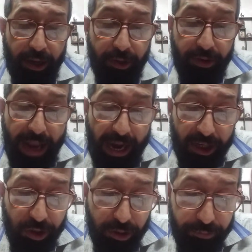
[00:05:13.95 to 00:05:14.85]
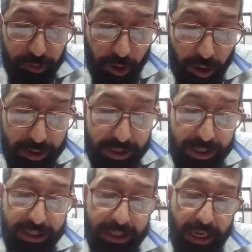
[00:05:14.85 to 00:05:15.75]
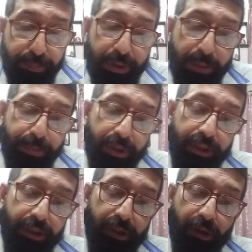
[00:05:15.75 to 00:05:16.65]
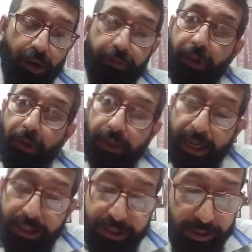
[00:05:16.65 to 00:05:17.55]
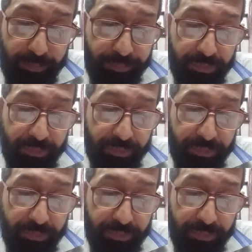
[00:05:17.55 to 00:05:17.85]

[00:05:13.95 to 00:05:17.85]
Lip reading: reaction of authorities and people of the locality,